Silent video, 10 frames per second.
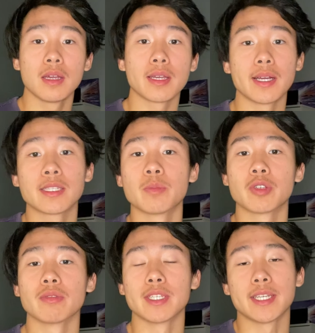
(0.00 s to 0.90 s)
Hey guys, I'm
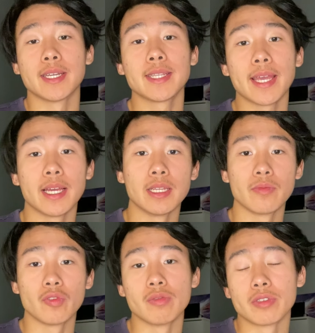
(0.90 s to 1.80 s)
Tony Tian, and
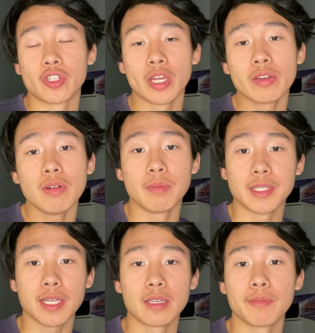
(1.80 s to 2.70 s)
if you're new to this channel, I'm a
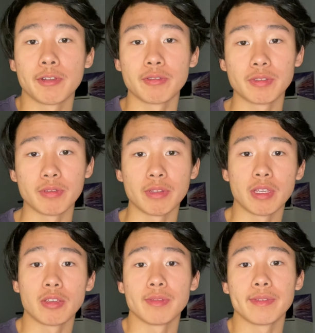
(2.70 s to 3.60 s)
second-year medical student at
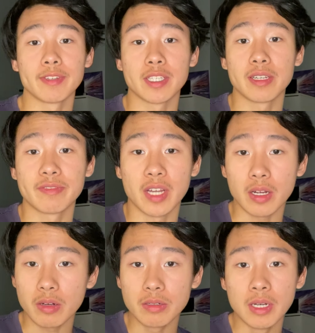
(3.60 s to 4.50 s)
University of
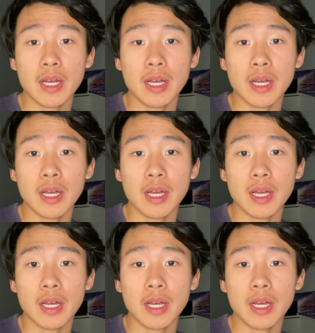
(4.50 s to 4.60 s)
Otago.